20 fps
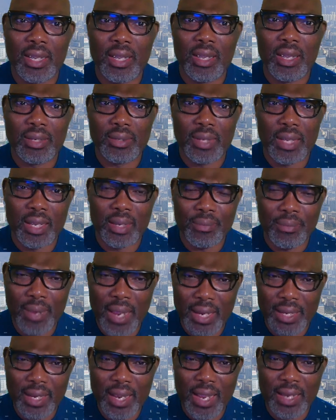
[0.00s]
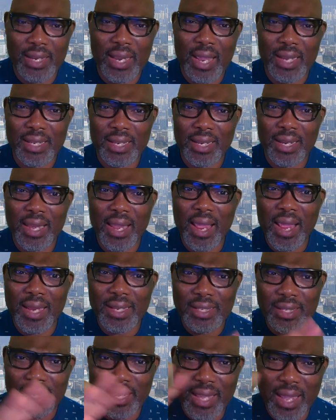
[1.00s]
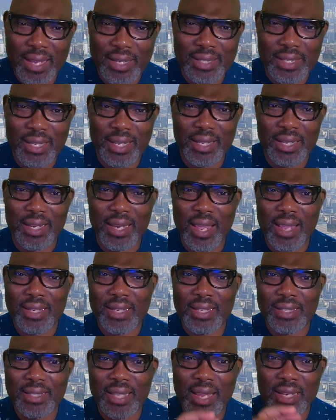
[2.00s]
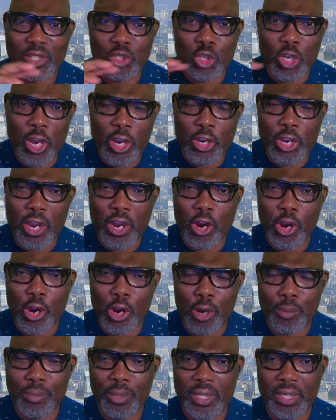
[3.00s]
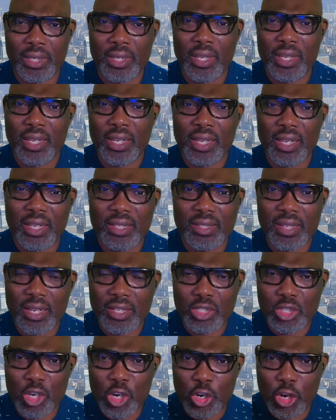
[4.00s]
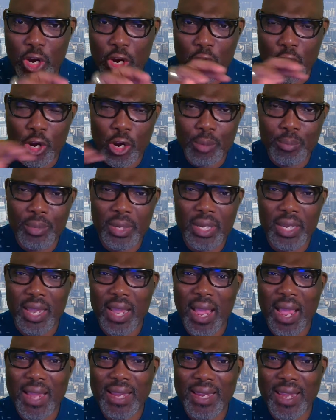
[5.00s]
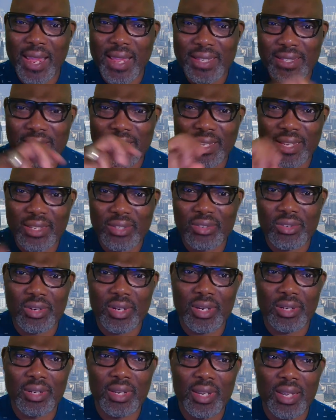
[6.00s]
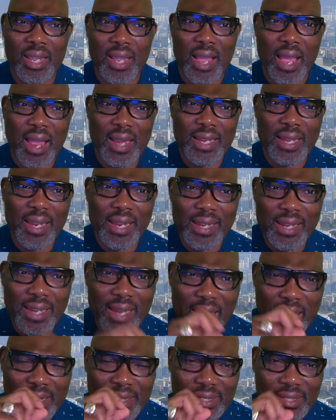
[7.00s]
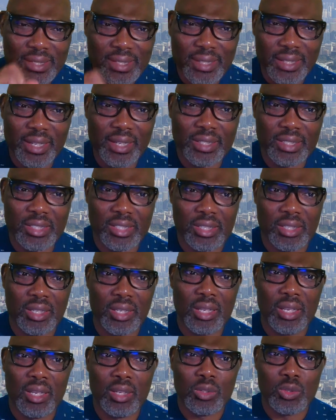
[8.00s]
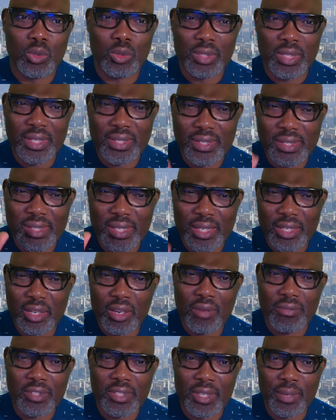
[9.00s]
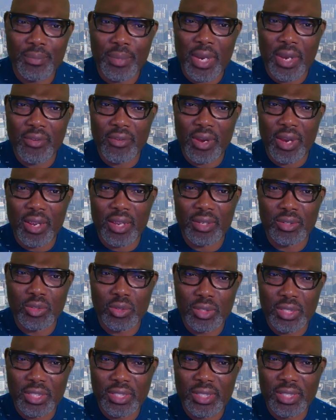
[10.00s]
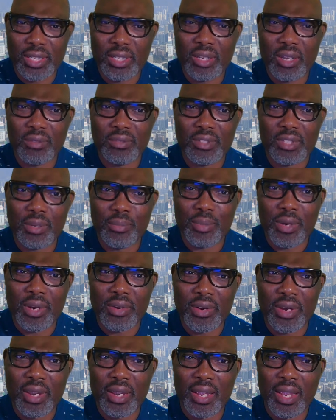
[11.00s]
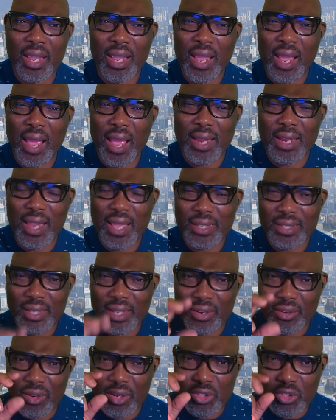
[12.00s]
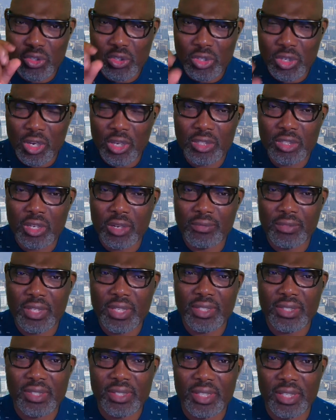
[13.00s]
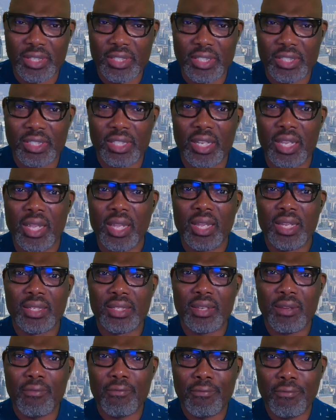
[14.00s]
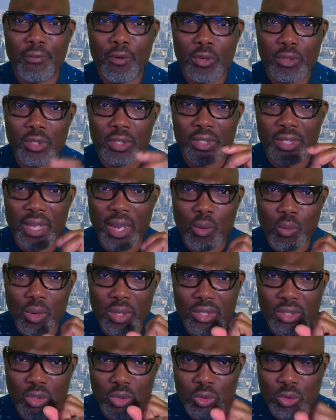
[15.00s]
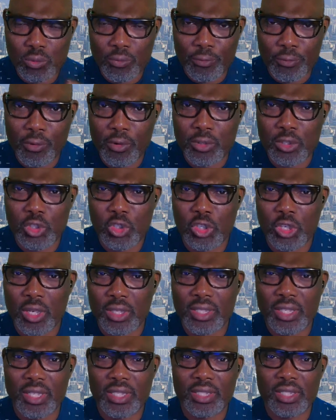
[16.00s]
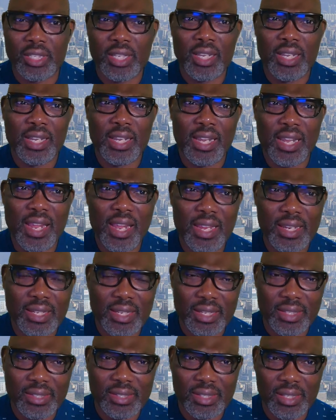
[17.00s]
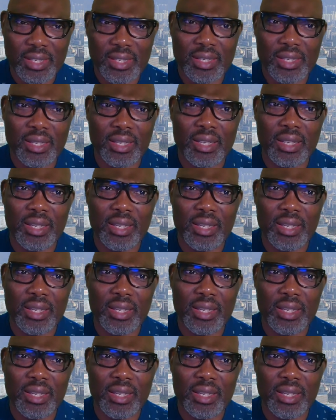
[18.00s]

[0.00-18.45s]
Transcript: Ben Hadad led led led his entire army, his entire army against Israel, and he laid siege to the city of Samaria, to the city of Samaria, and as a result of this siege, the food there was food shortage in the city.